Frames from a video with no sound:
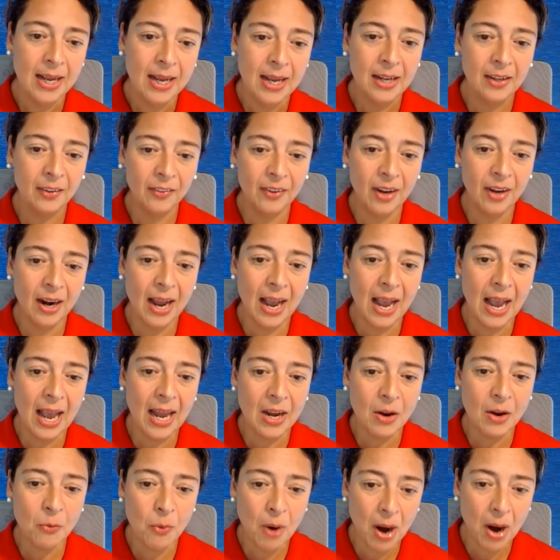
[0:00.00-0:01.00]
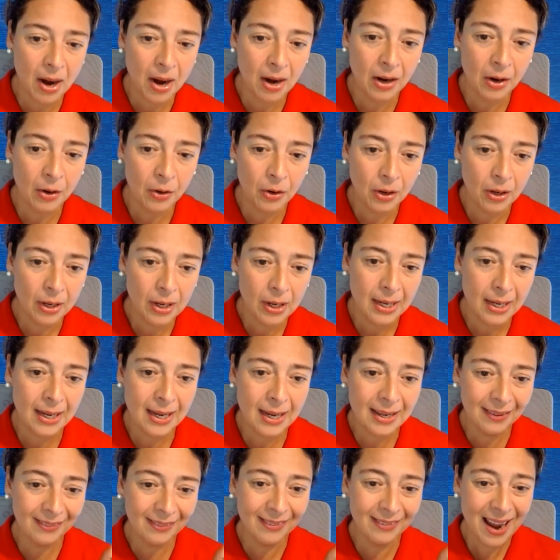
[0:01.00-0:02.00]
Is there anywhere
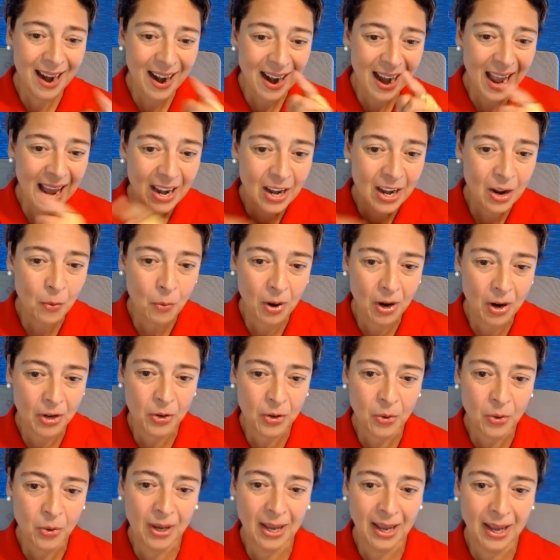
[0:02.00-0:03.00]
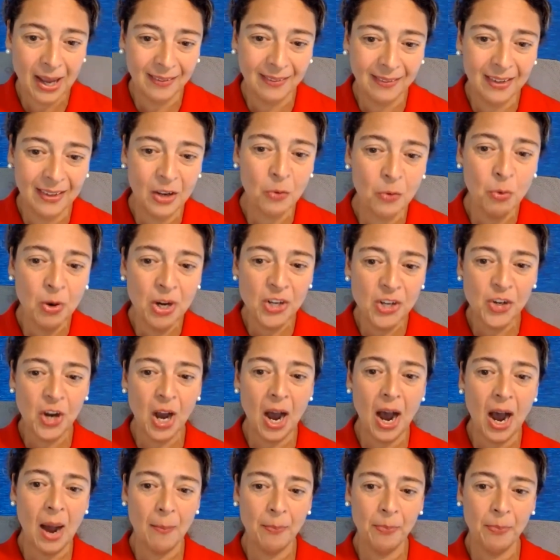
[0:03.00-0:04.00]
you can see which
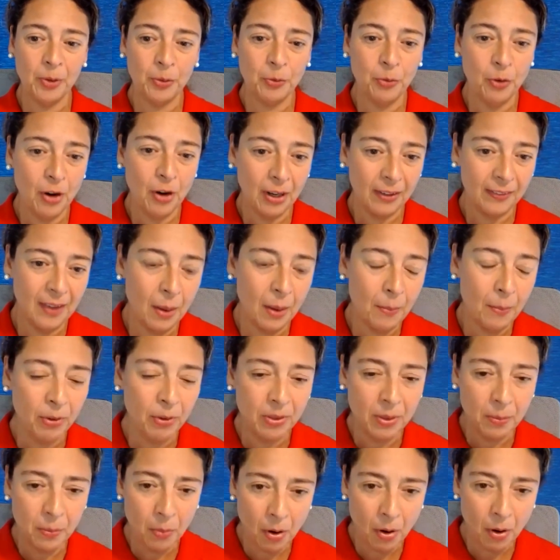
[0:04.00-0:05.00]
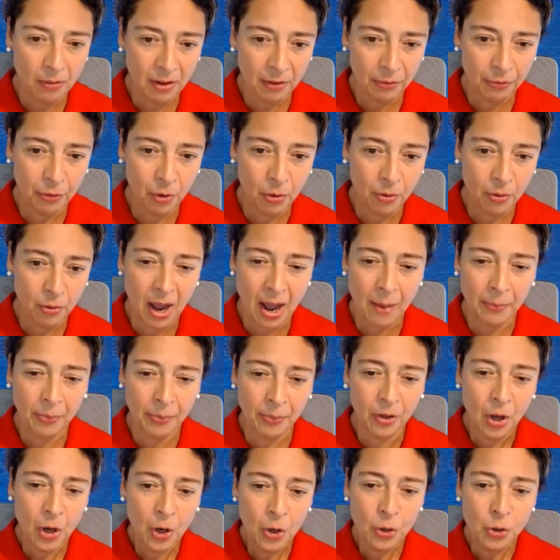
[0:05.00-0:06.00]
apps, for example, the mobile phone
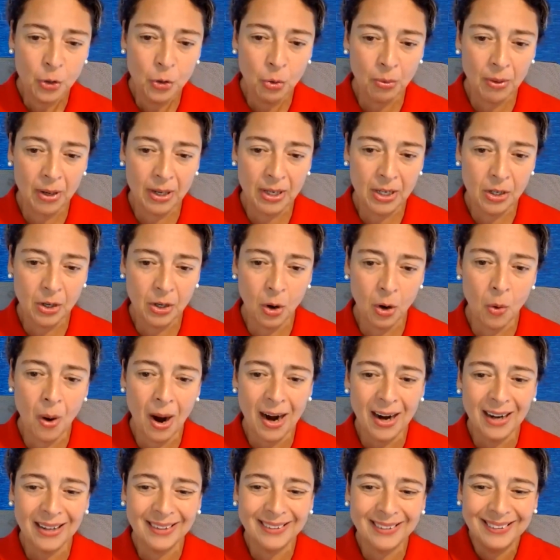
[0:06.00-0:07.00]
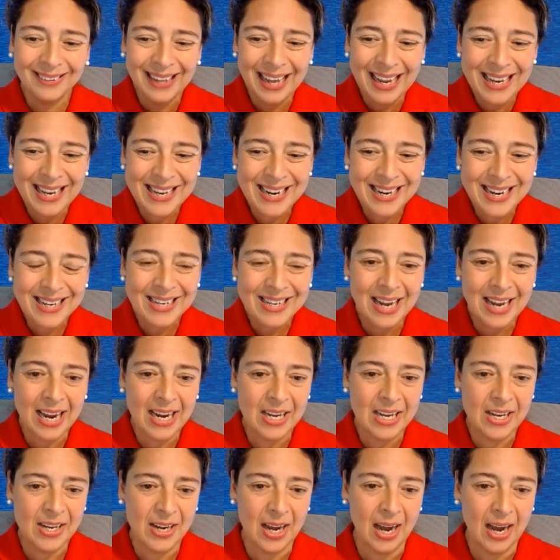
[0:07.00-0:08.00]
apps you already know, are sending
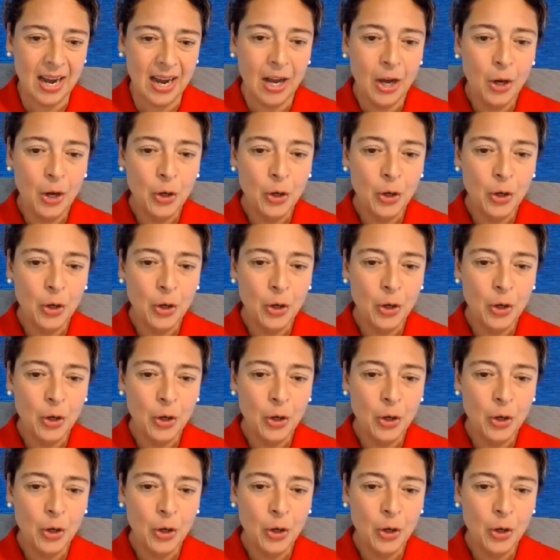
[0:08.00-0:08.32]
data